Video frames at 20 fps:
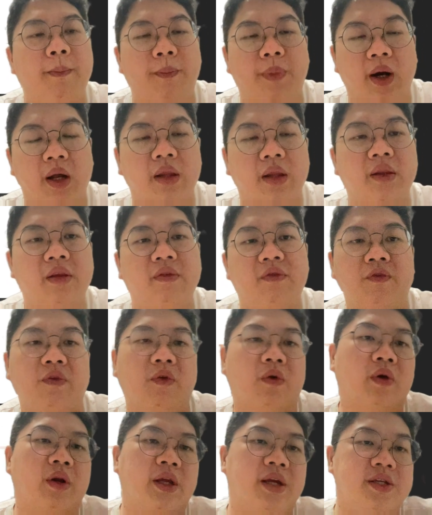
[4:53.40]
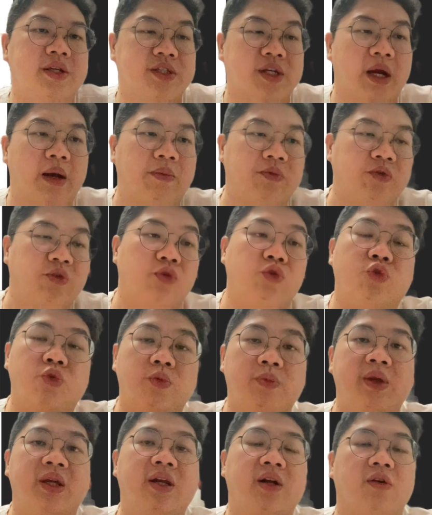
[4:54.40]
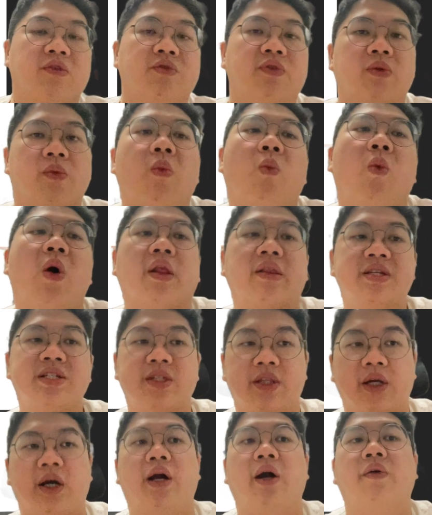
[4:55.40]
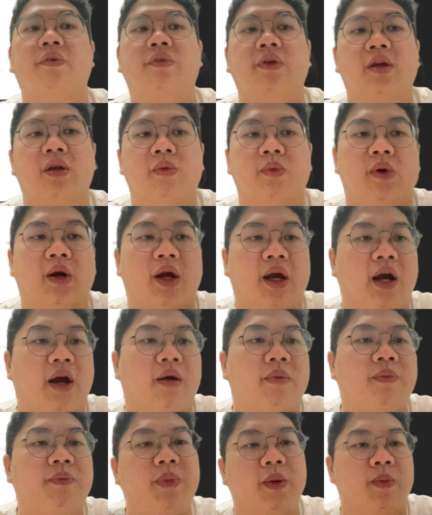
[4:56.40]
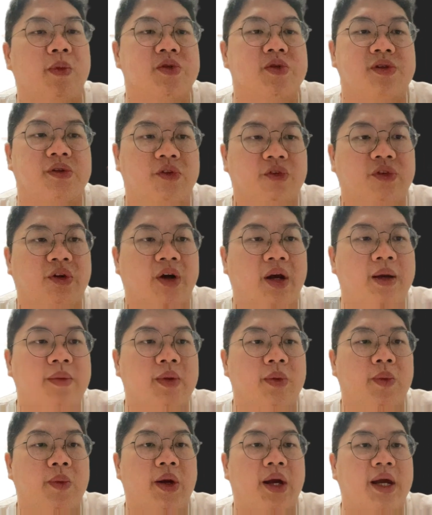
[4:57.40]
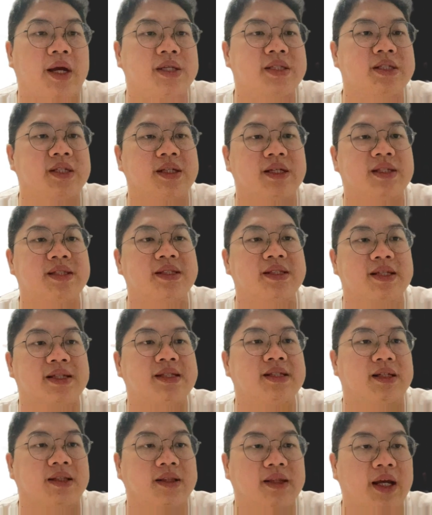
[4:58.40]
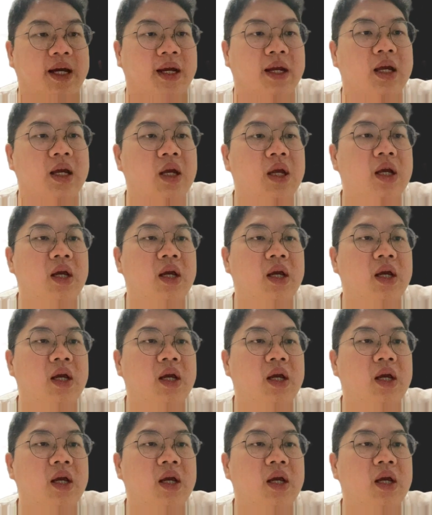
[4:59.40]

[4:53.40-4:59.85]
But for the exams, you do be careful what style that you have. But most of the time, they will ask us to select